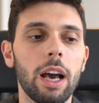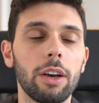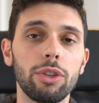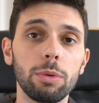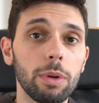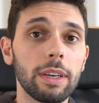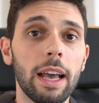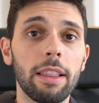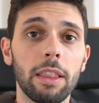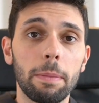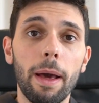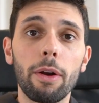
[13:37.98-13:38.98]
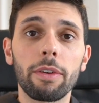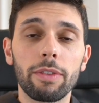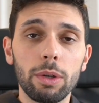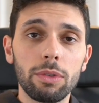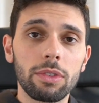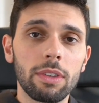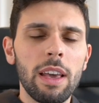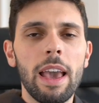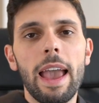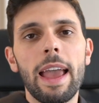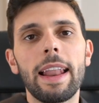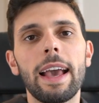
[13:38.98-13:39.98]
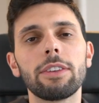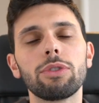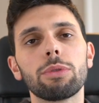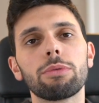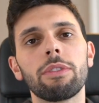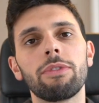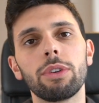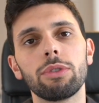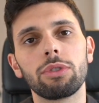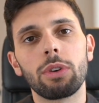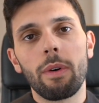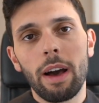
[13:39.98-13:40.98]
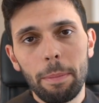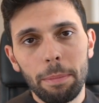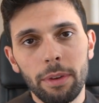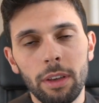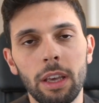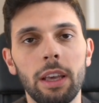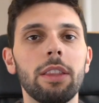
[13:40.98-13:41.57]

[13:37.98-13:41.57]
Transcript: you will get the better reviews. And as your reviews go up,